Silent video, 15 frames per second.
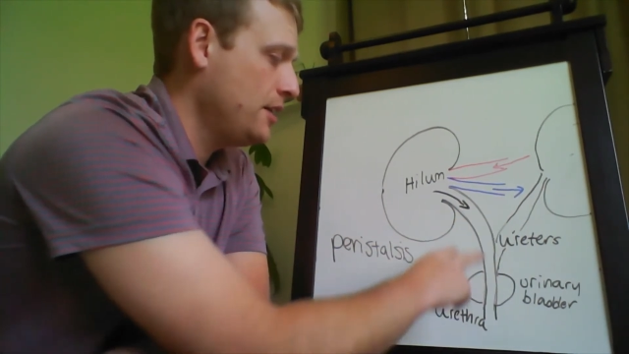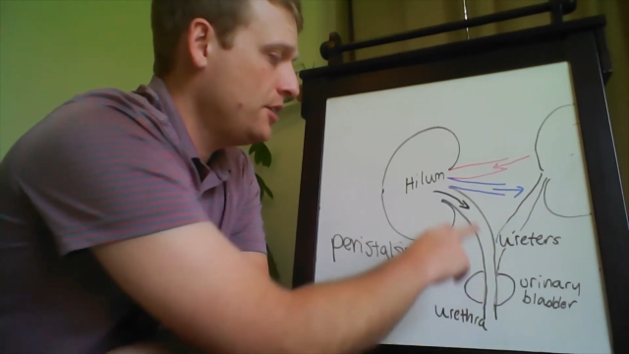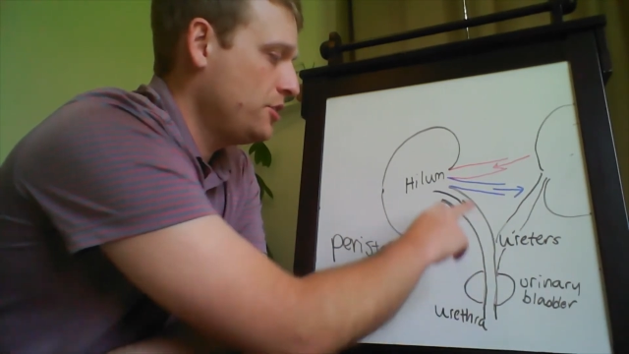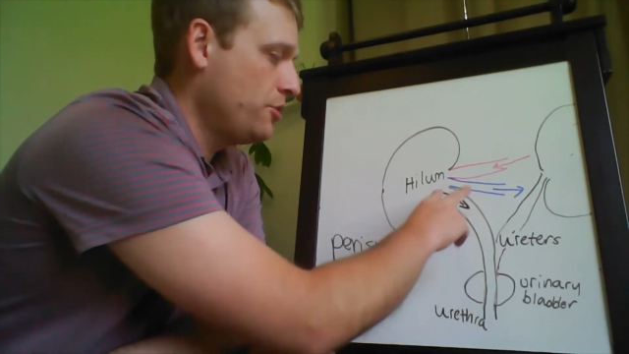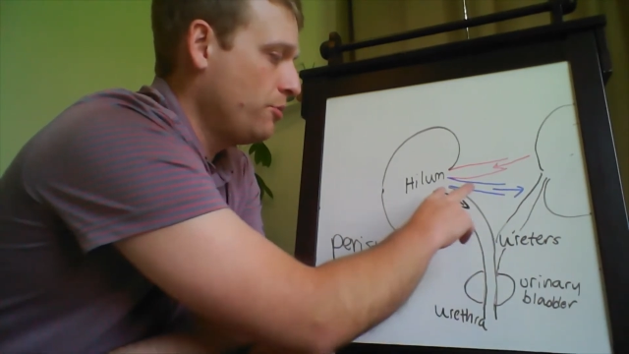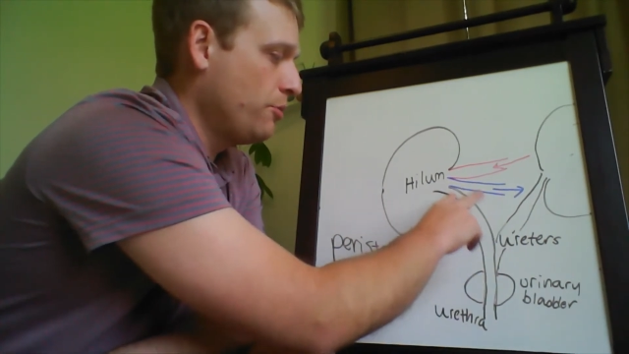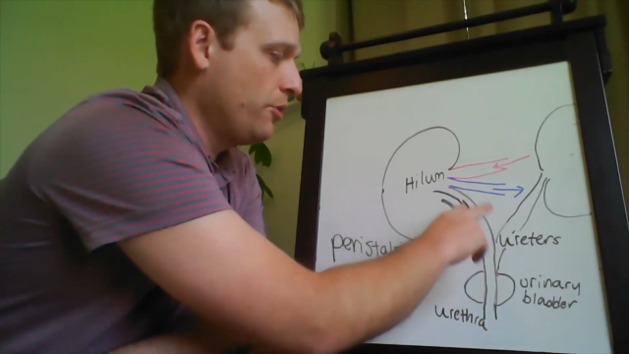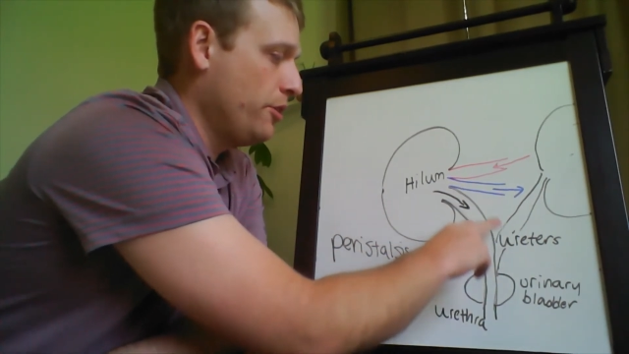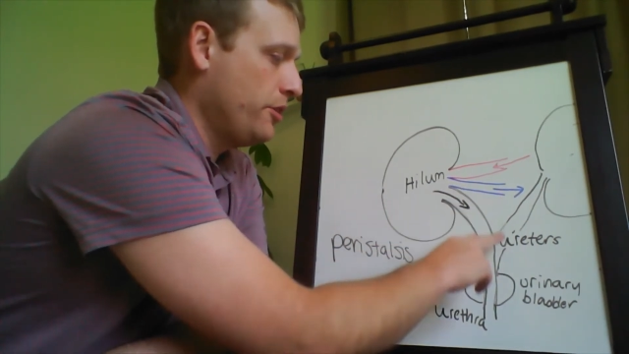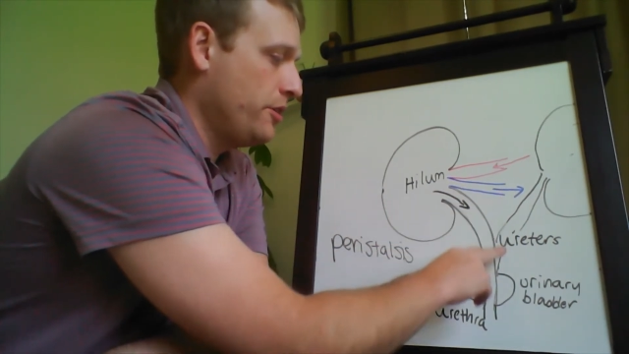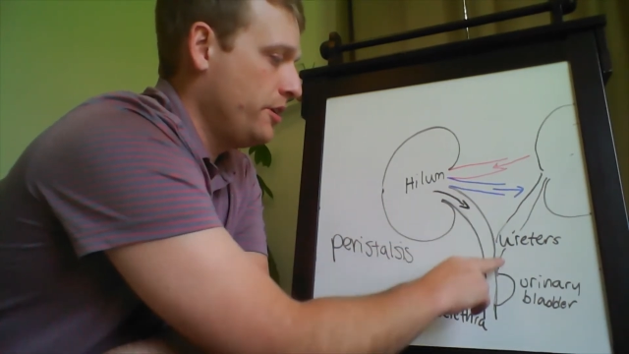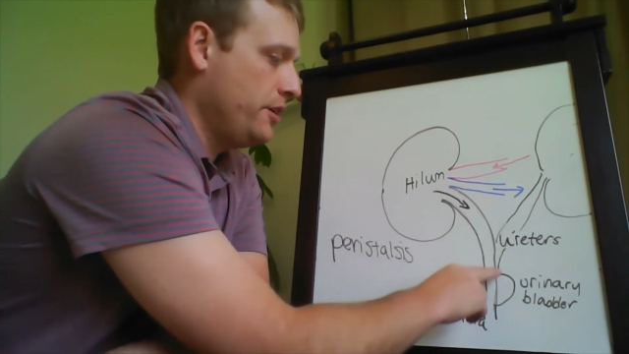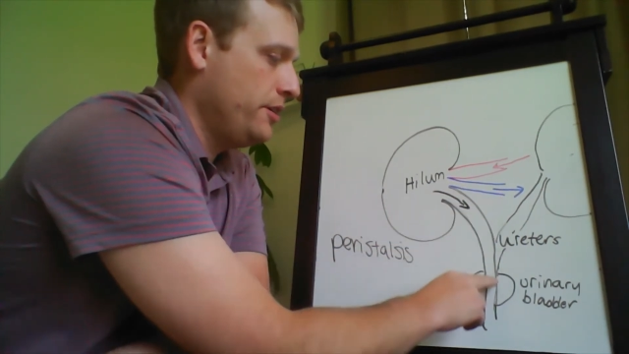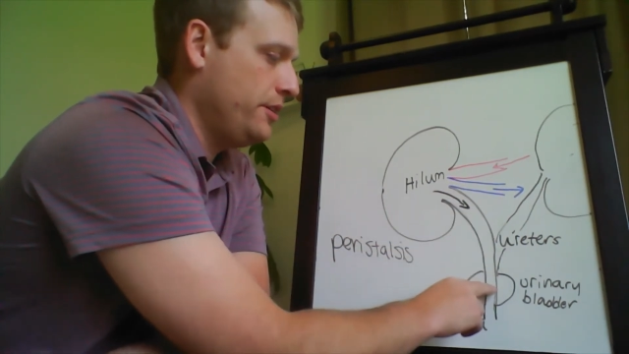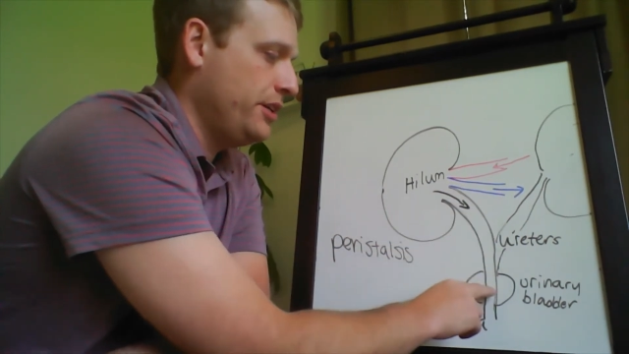
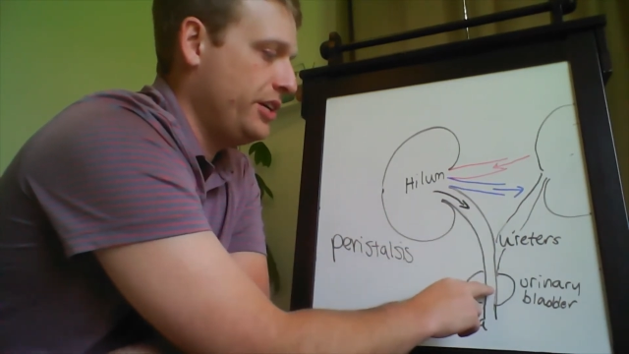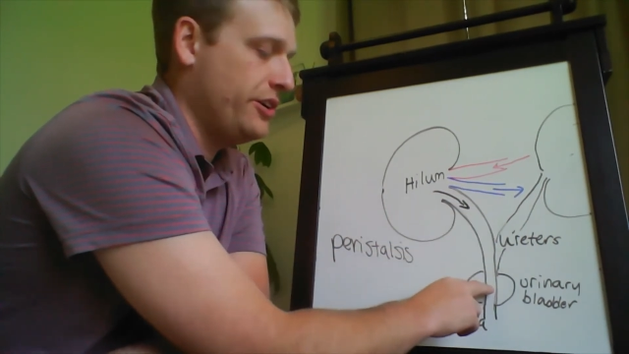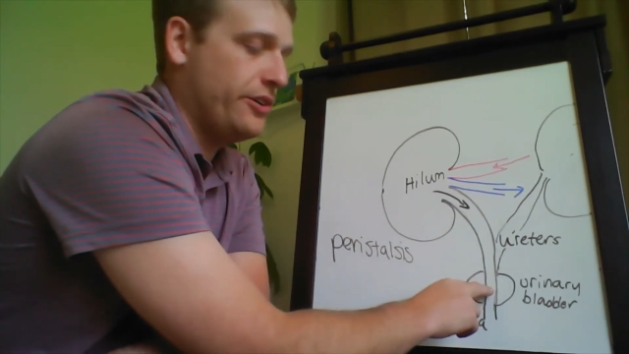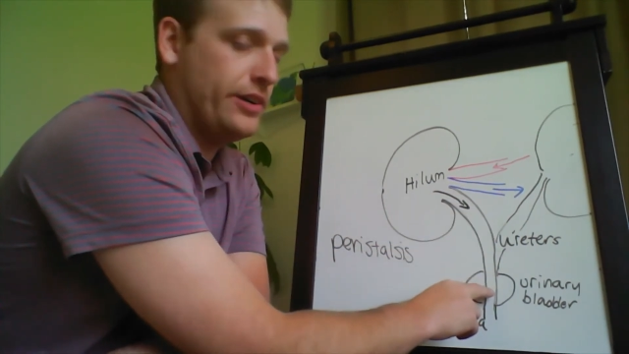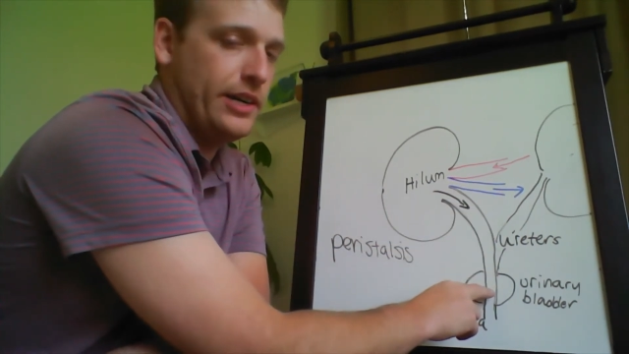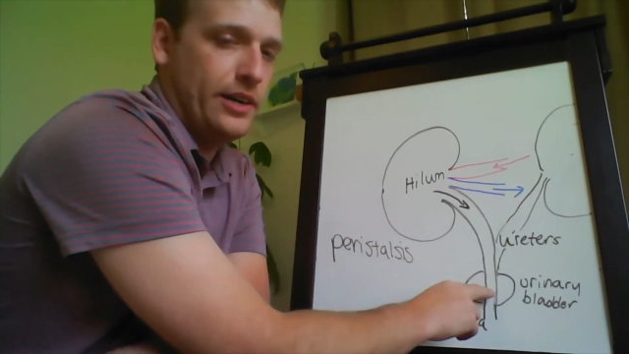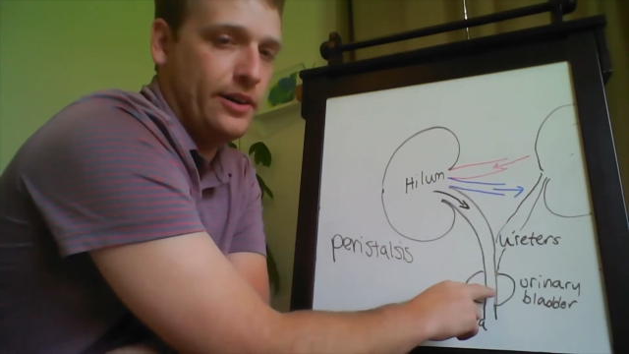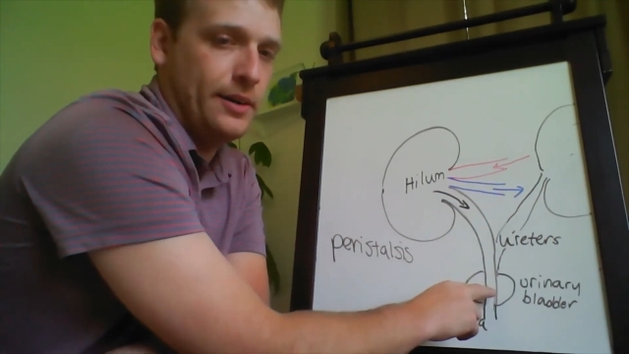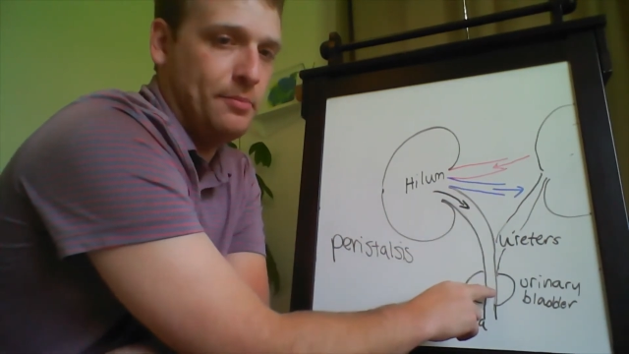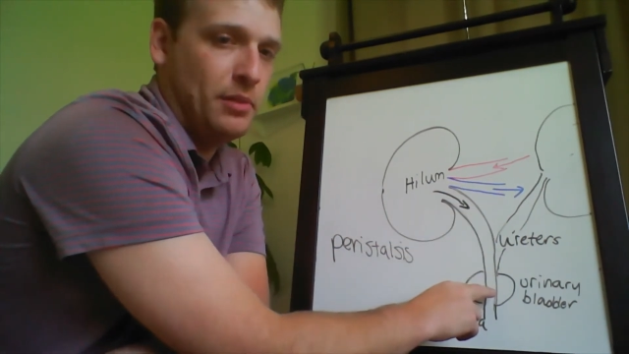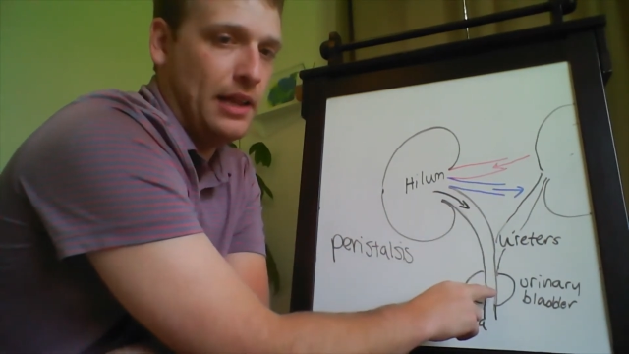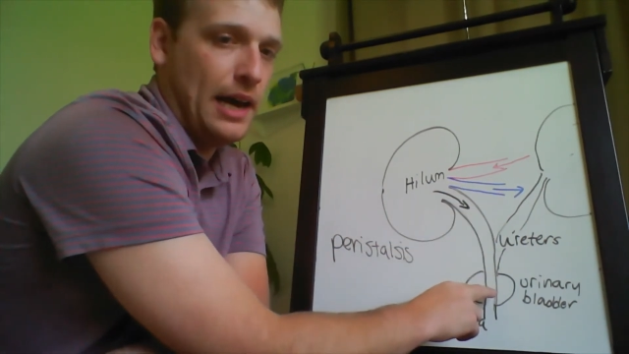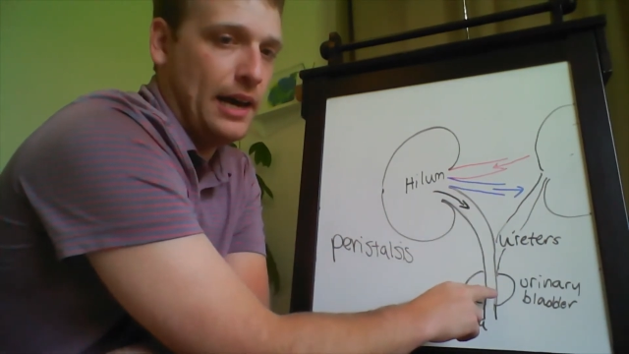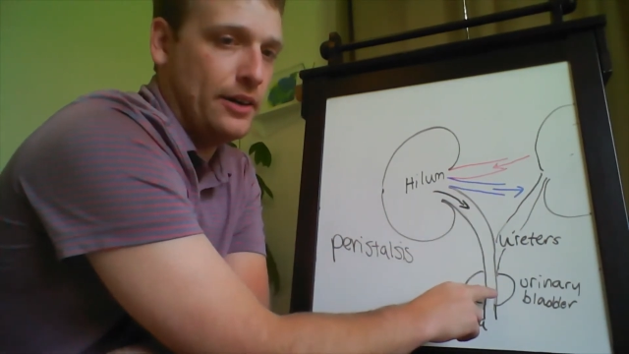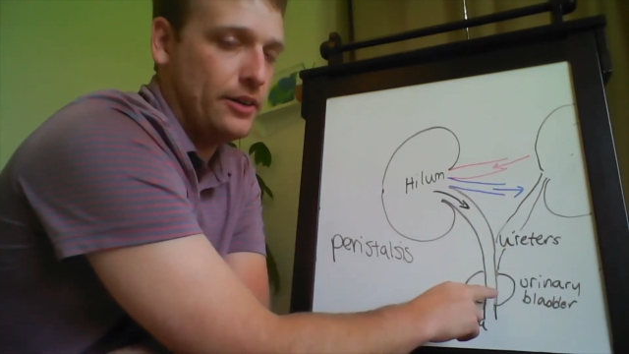toward the urinary
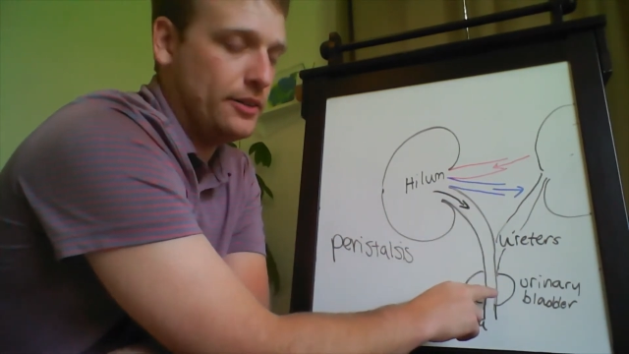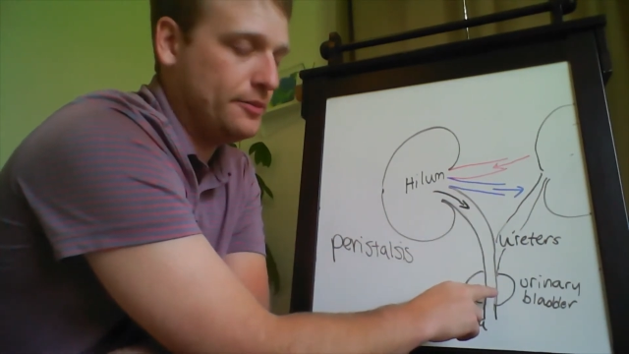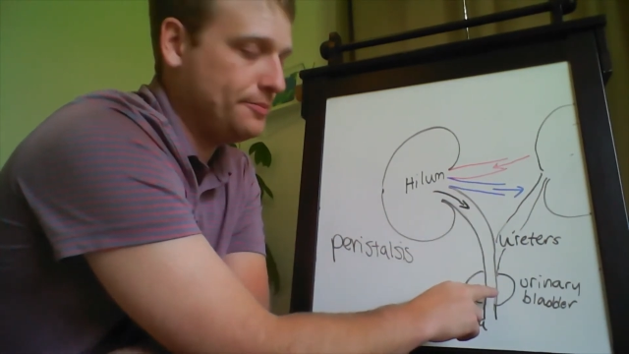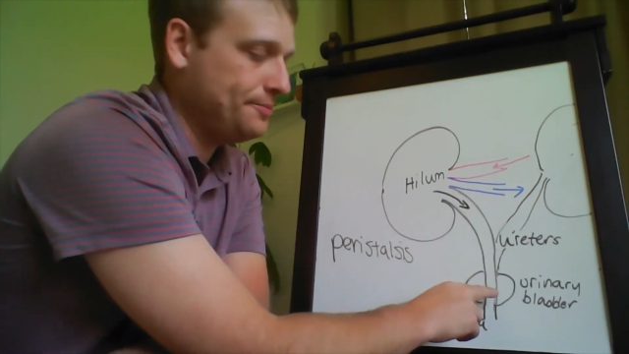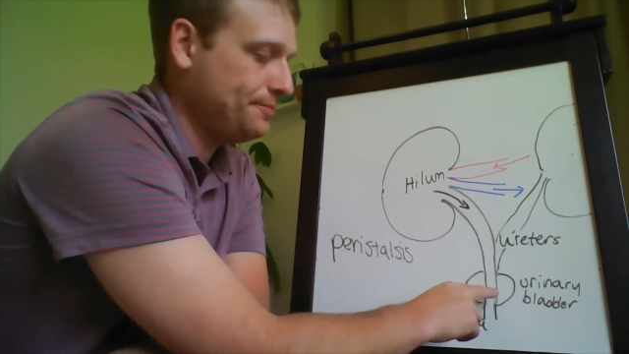bladder.